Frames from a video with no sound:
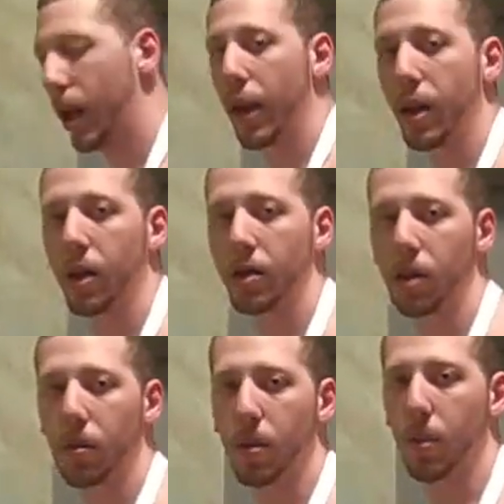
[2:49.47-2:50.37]
that in
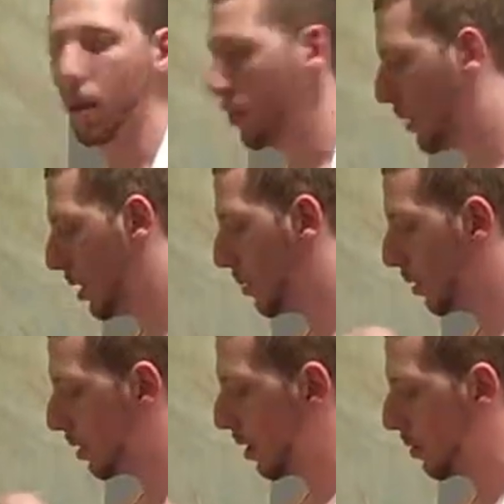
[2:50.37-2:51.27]
until the peanut butter completely
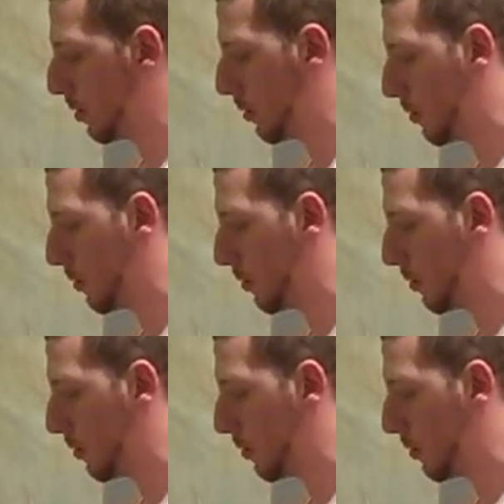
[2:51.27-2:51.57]
melts down.